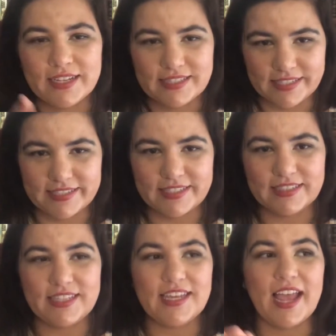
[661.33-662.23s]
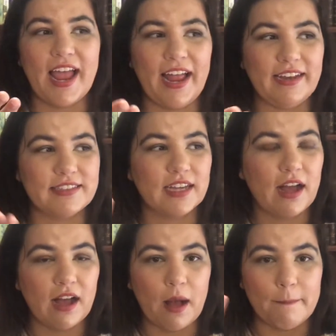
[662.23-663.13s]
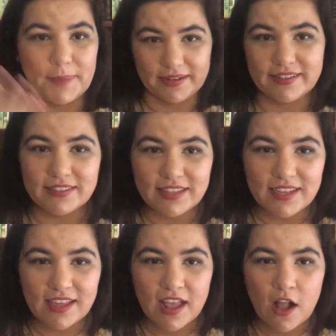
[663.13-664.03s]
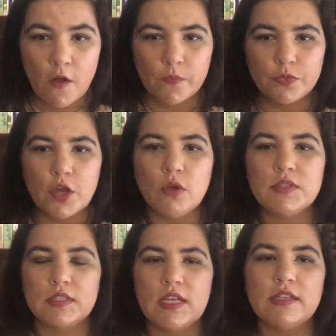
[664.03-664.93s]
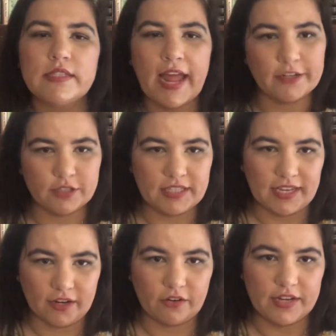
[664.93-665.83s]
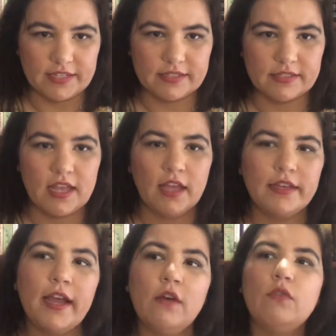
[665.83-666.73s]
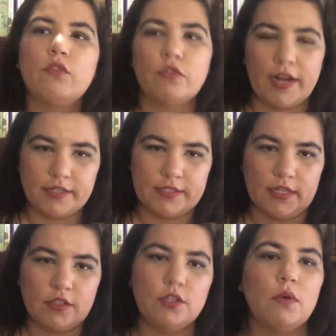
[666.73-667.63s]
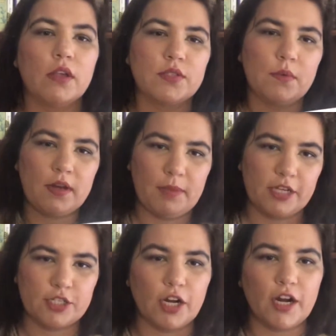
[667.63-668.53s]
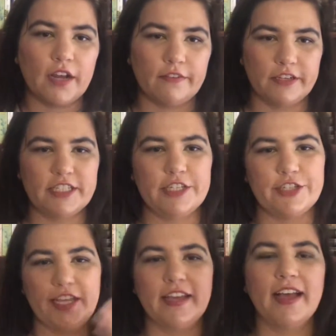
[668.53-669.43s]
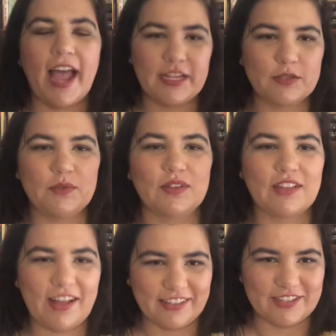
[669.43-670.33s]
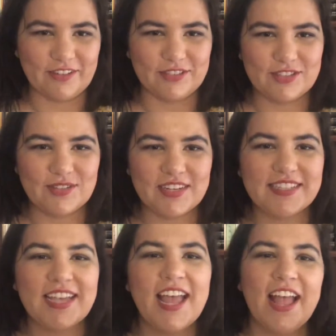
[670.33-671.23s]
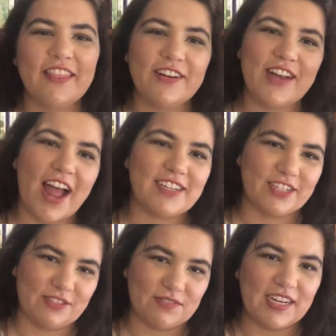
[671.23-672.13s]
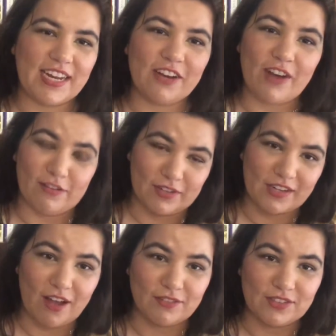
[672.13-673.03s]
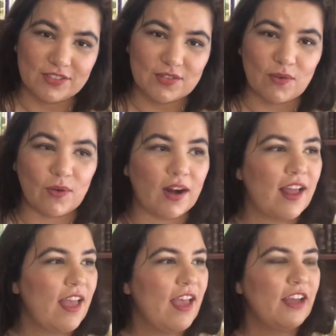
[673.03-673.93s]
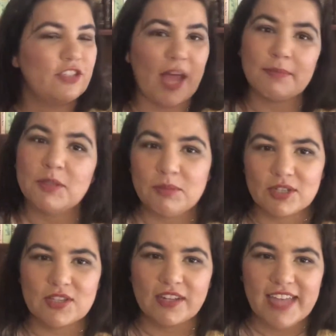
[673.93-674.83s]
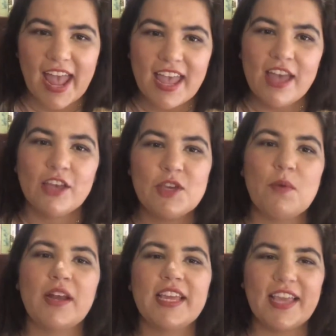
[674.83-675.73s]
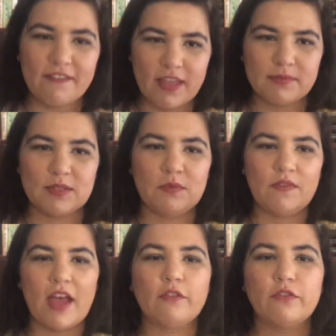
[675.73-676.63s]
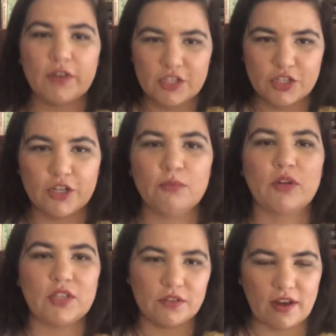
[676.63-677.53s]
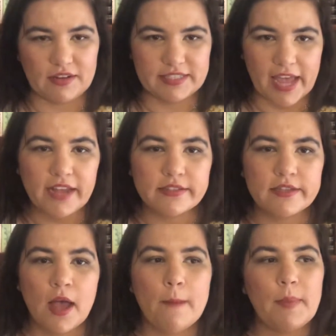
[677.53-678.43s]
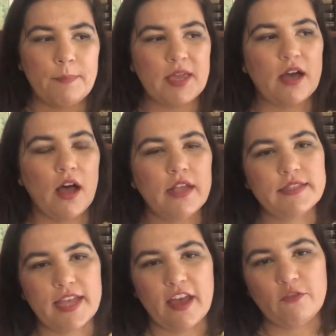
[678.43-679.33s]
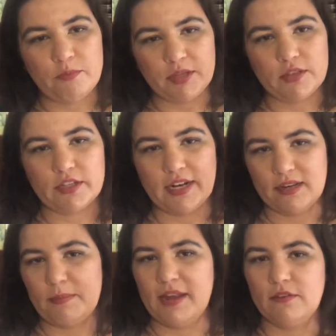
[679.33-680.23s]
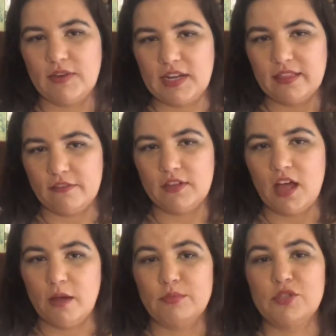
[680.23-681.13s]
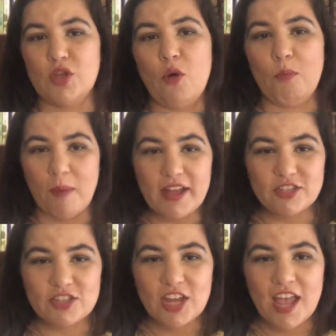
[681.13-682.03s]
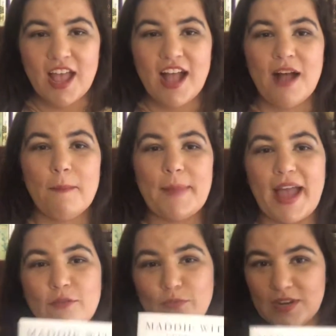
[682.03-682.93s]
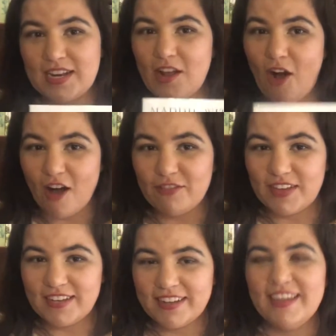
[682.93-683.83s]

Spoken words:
consistently and abundantly, those things naturally increase. Now, granted, you also want to make sure if you're teaching high school, college level students, they're not just reading graphic novels or chapter books all day. You want to give them some of that richer, more literary text, but because they have built their independent reading level up so much by reading often,